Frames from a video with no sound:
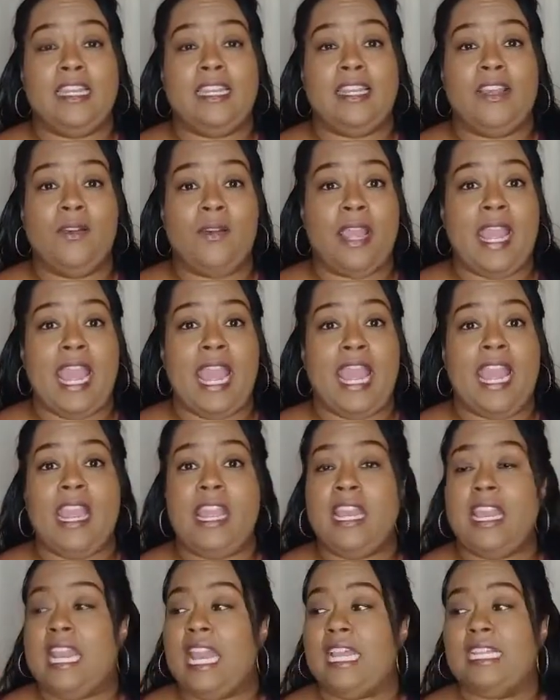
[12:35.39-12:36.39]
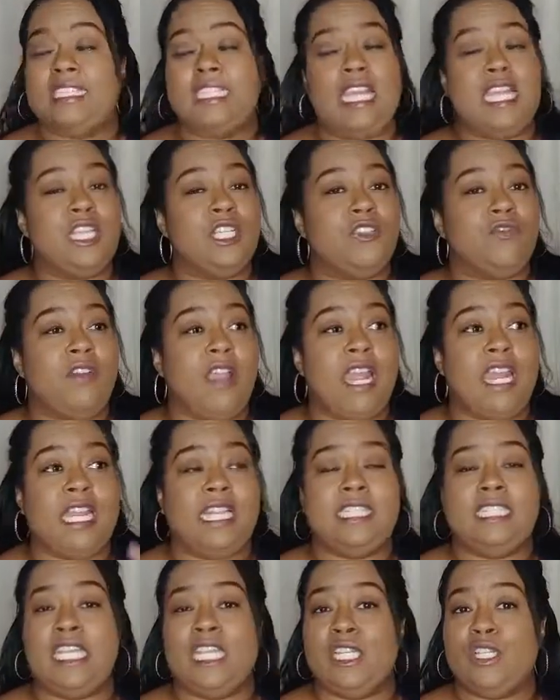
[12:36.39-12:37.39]
Okay? Not saying it's right,
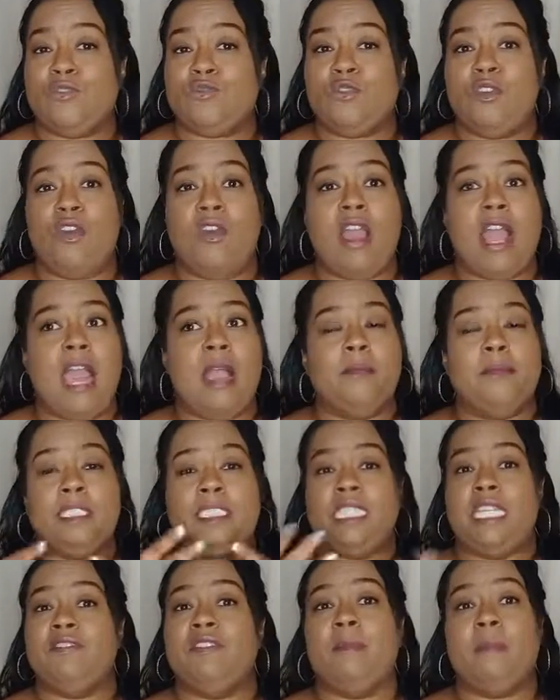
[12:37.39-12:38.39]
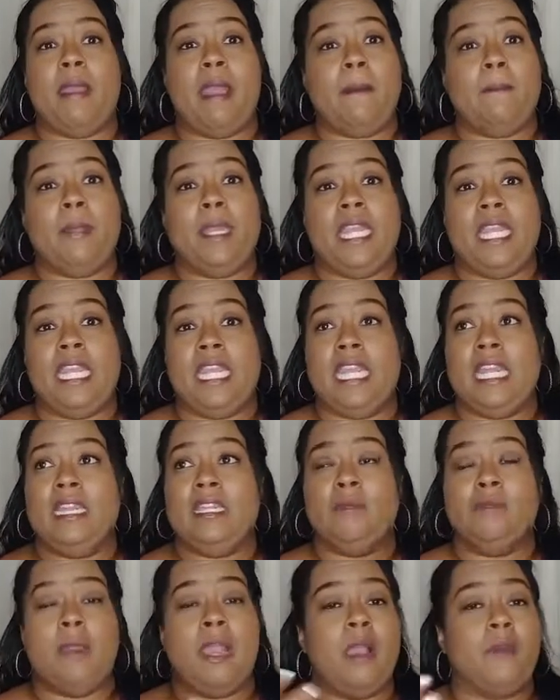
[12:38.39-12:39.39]
not saying it's wrong. I'm just giving my opinion,
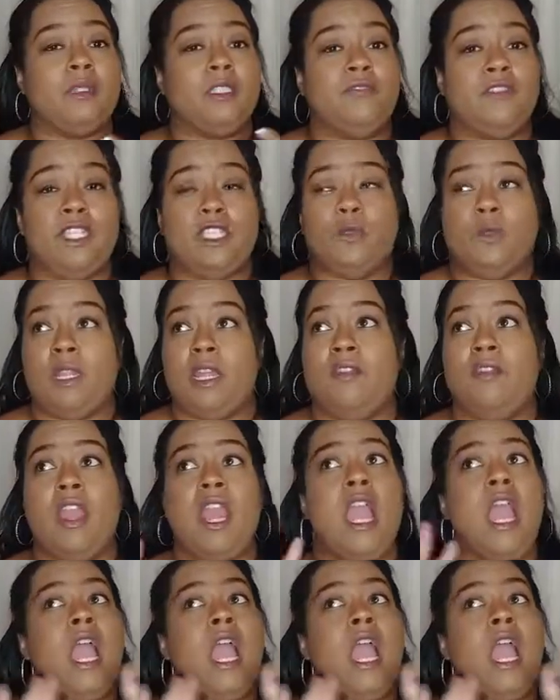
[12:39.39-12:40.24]
my observation, whatever.